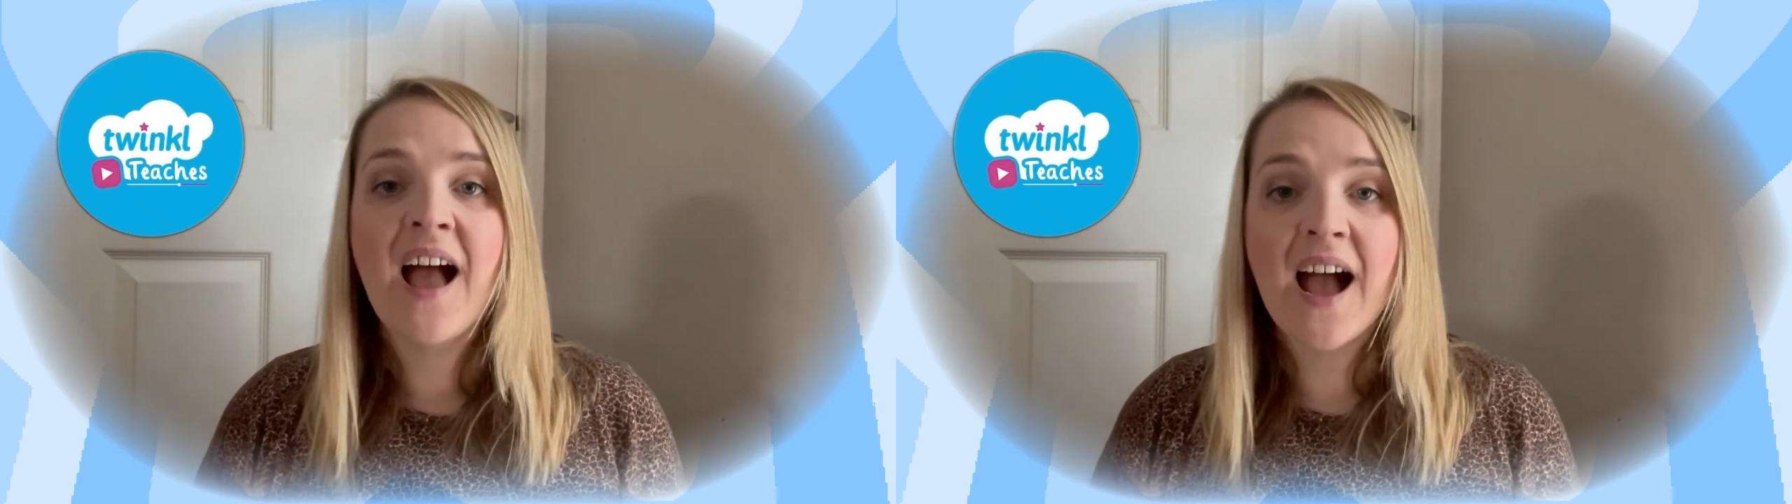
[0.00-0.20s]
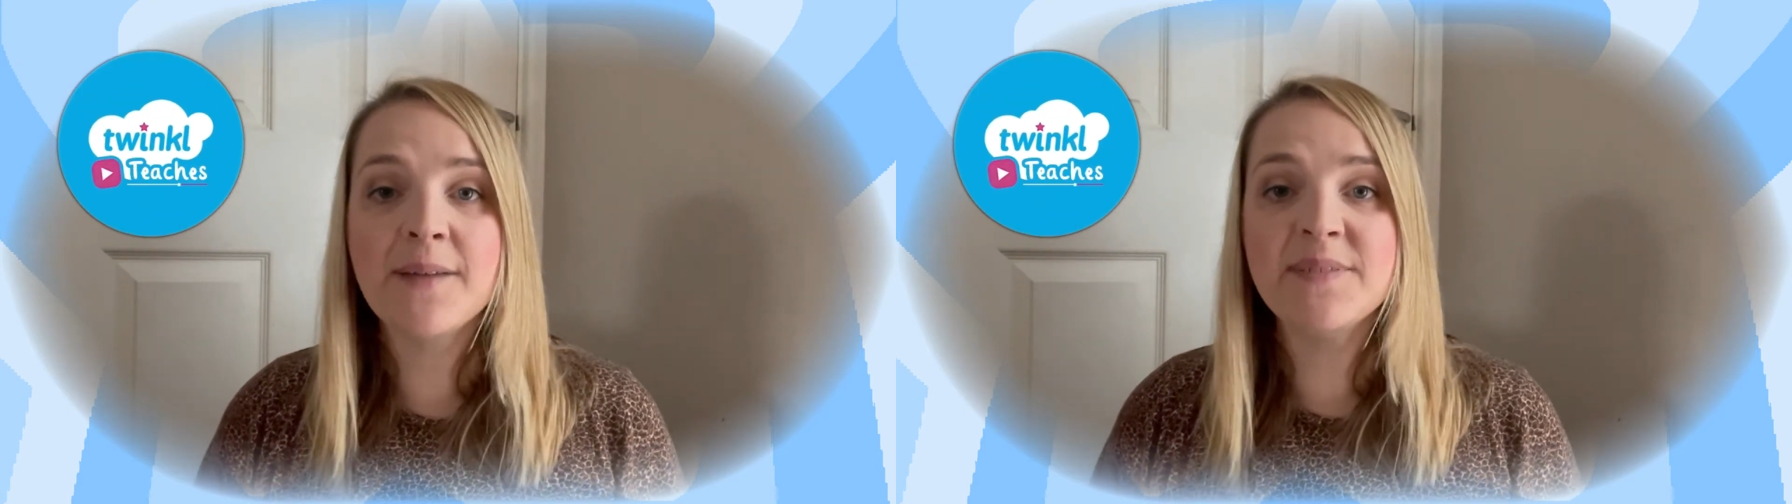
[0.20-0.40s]

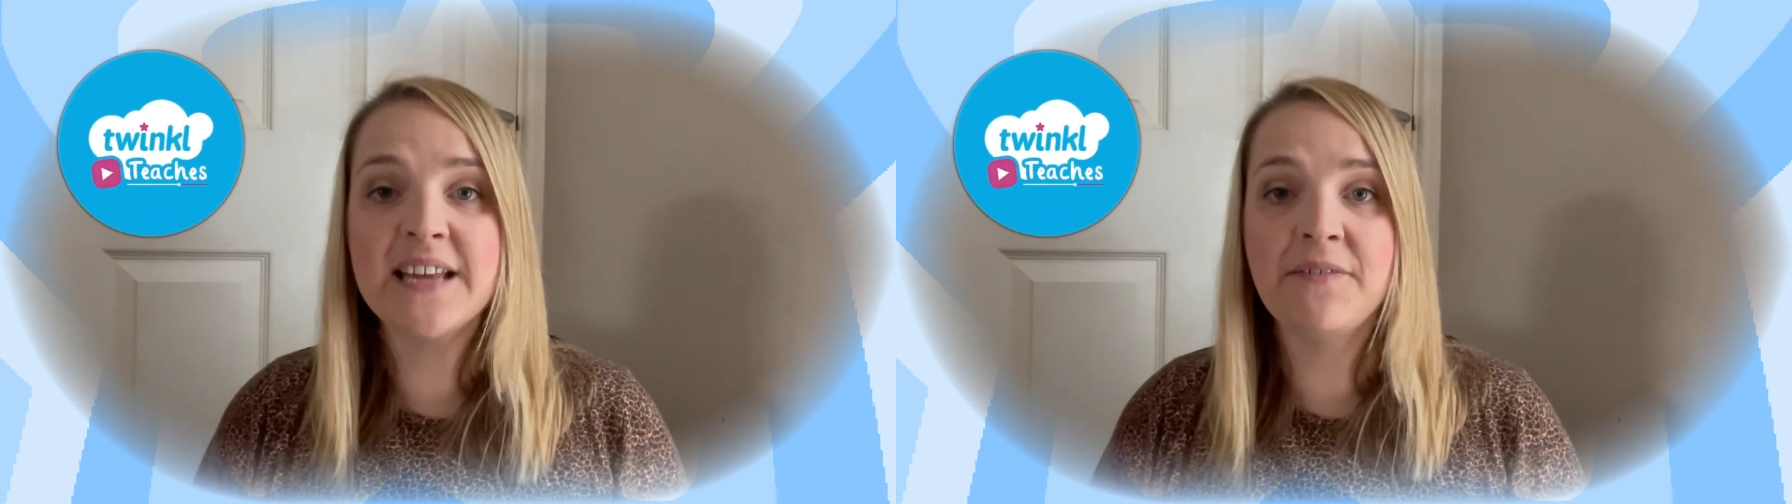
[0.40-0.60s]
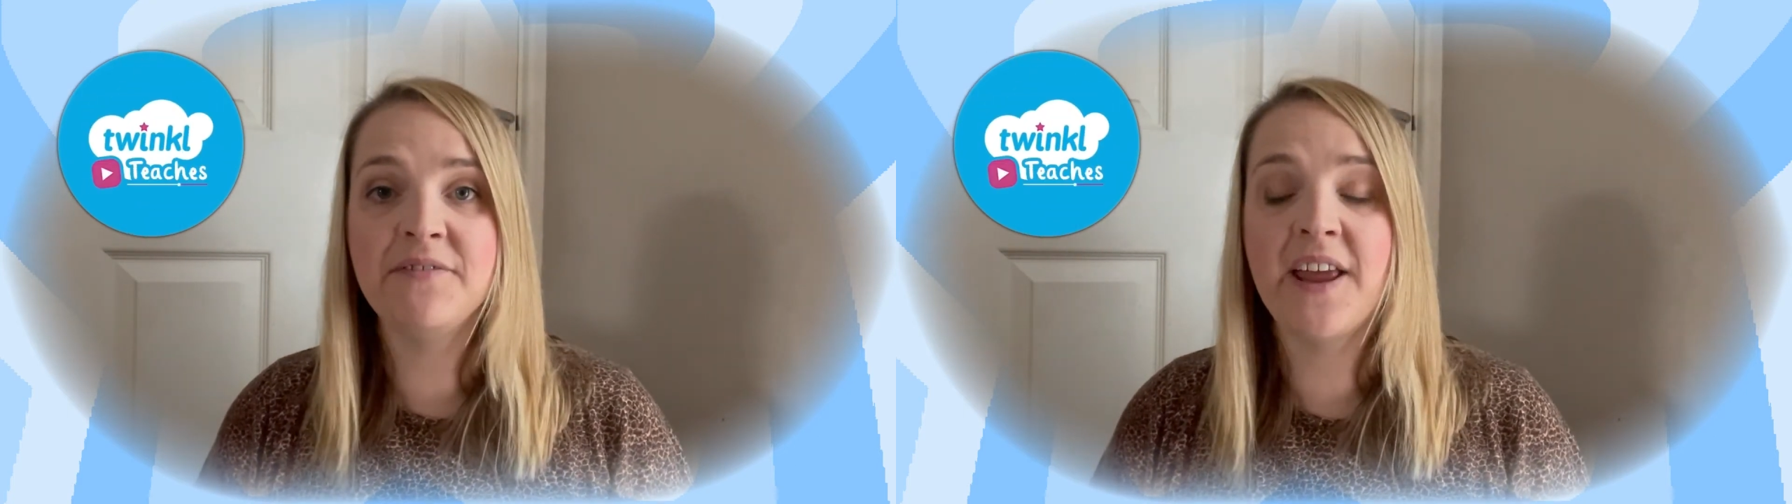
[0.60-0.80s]
I'm
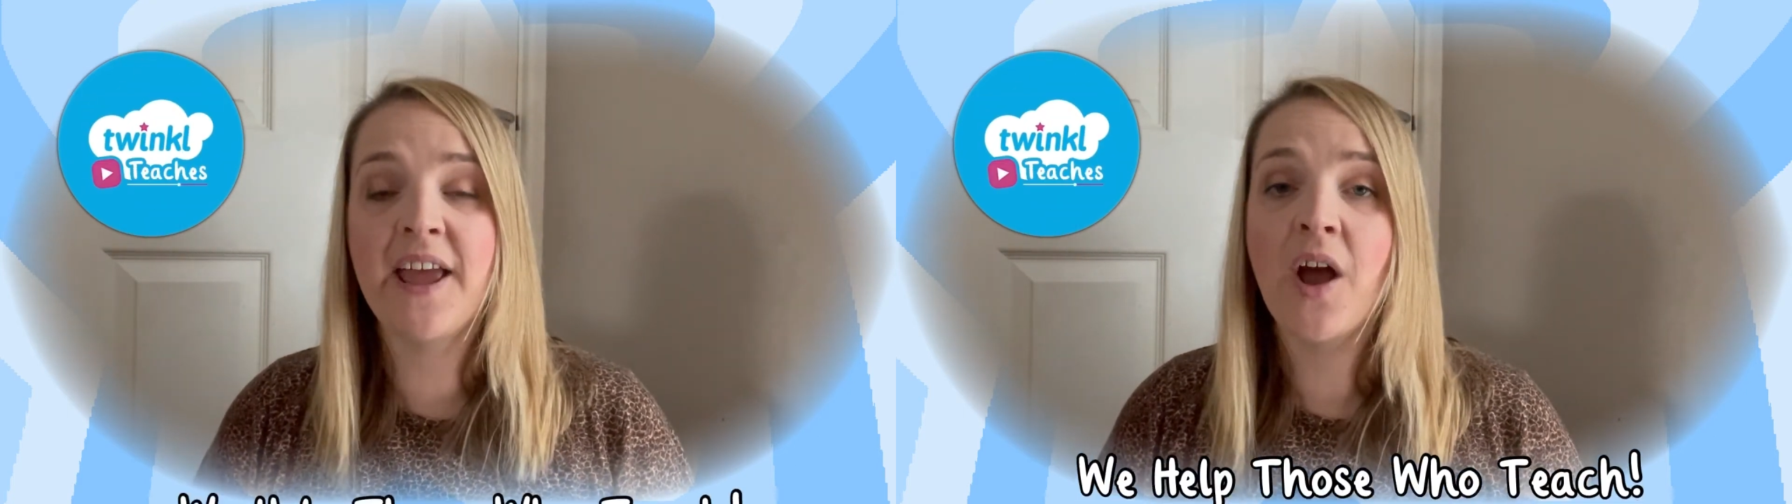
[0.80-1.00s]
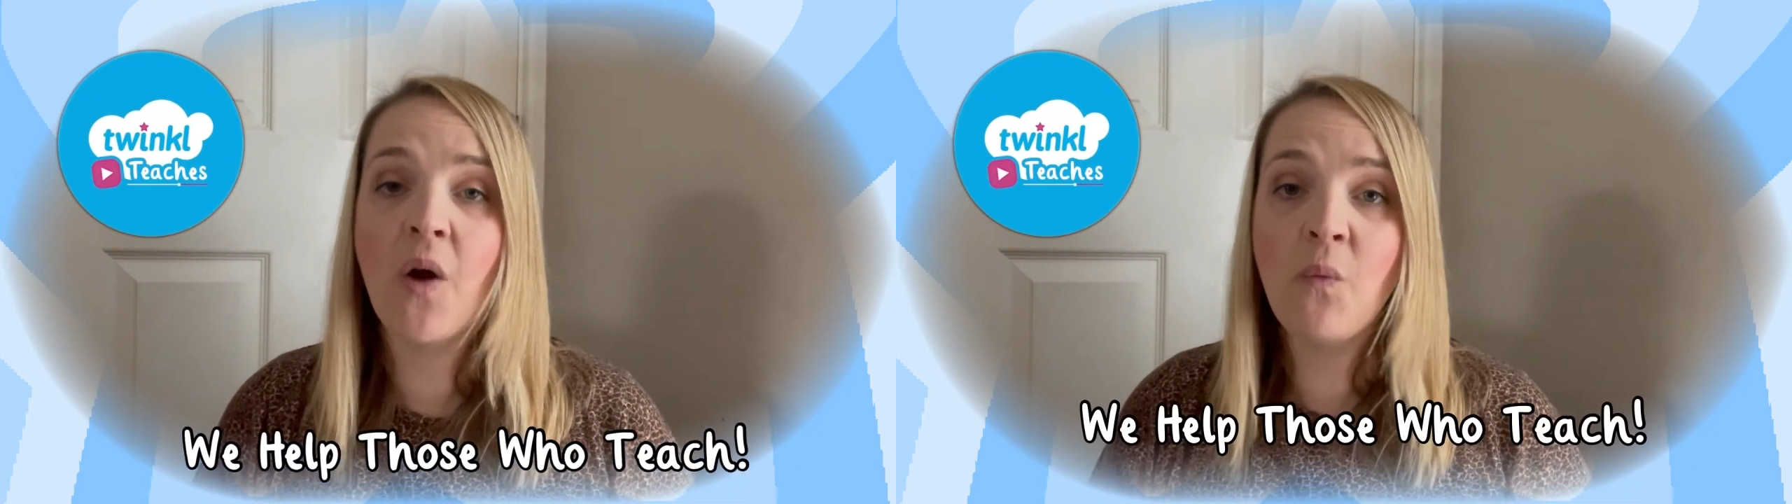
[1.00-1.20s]

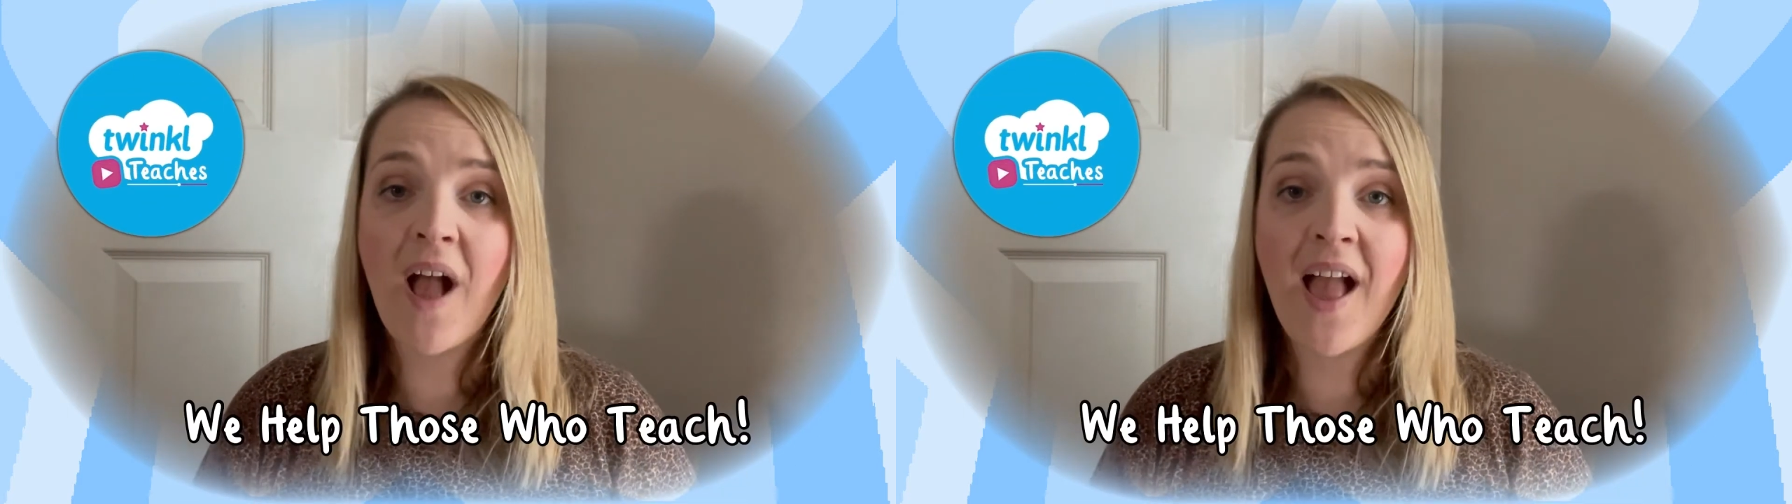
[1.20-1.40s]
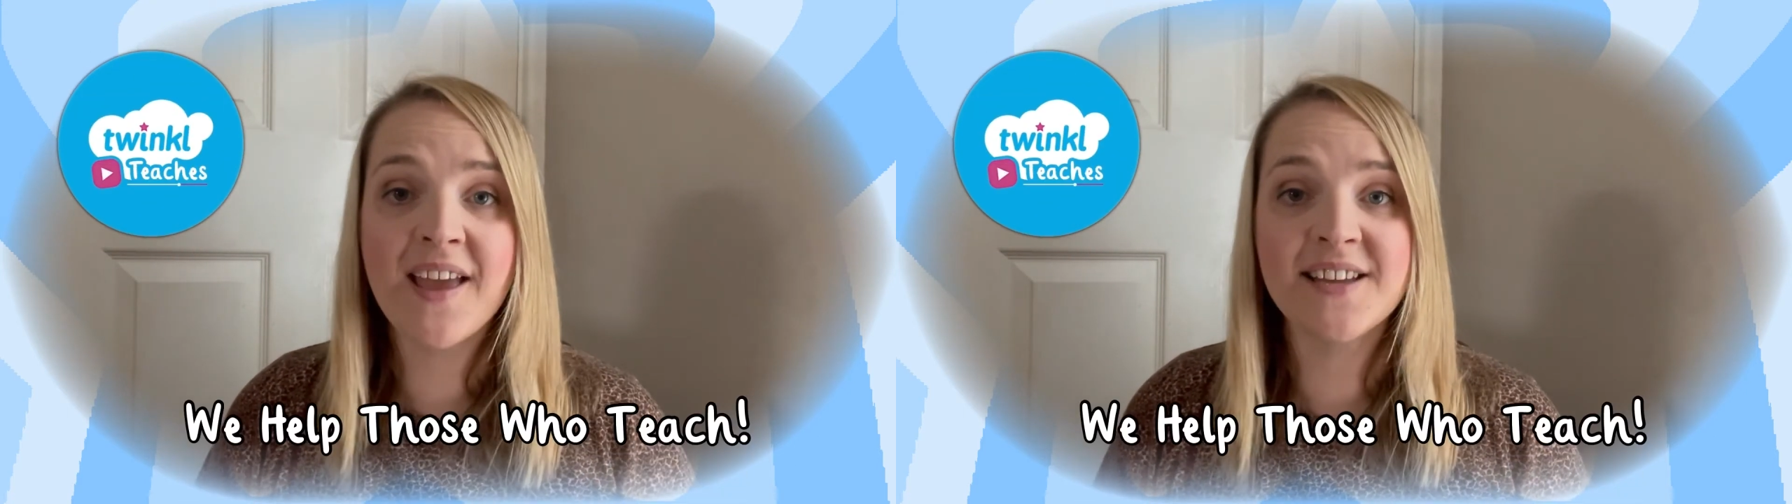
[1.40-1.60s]
Stephanie and
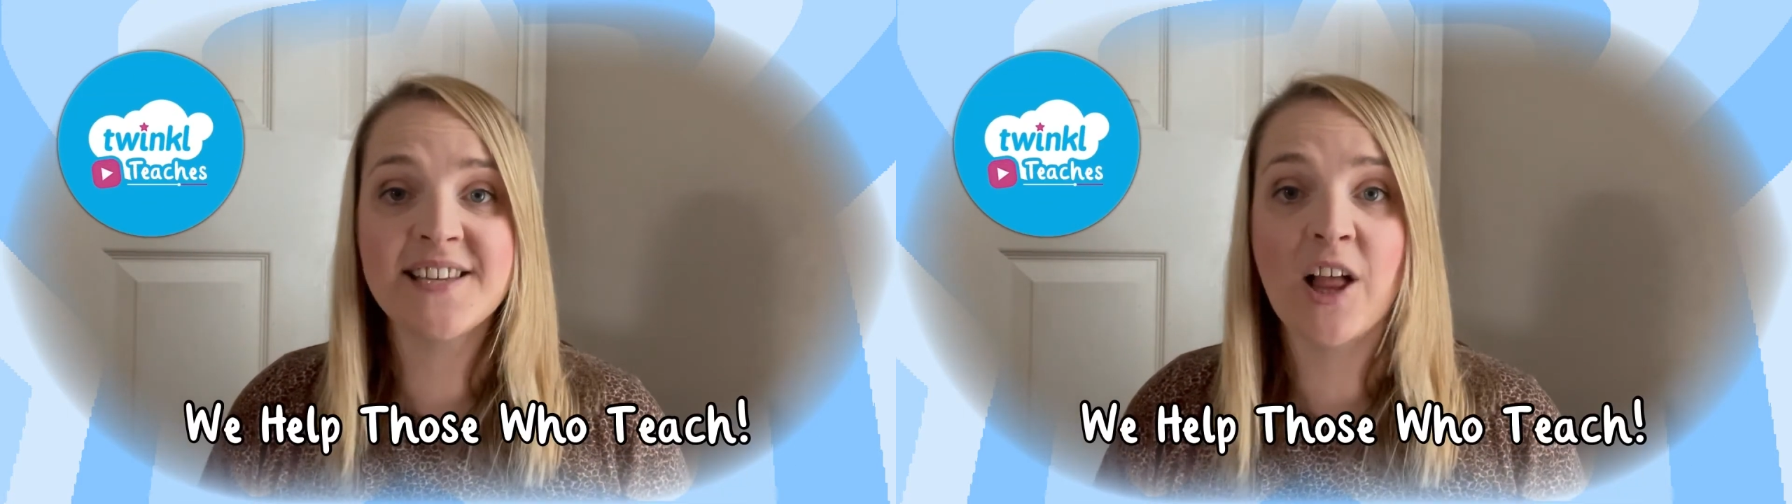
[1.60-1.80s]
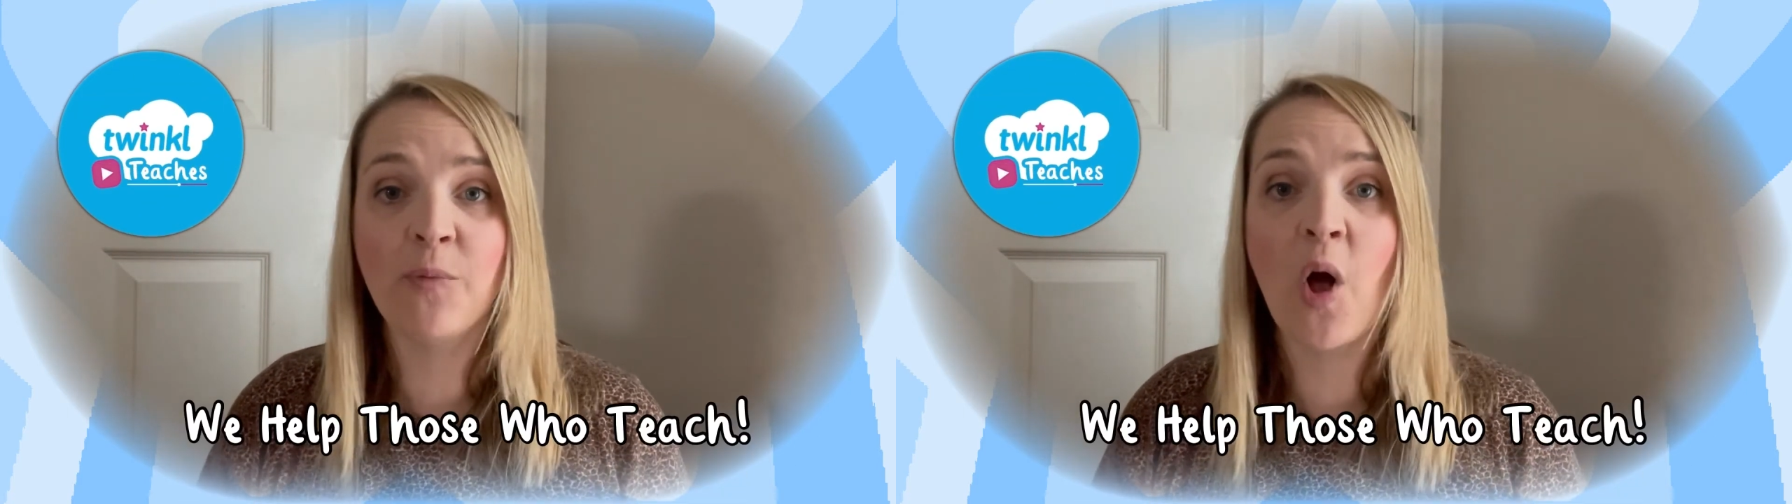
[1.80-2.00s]
we're here to help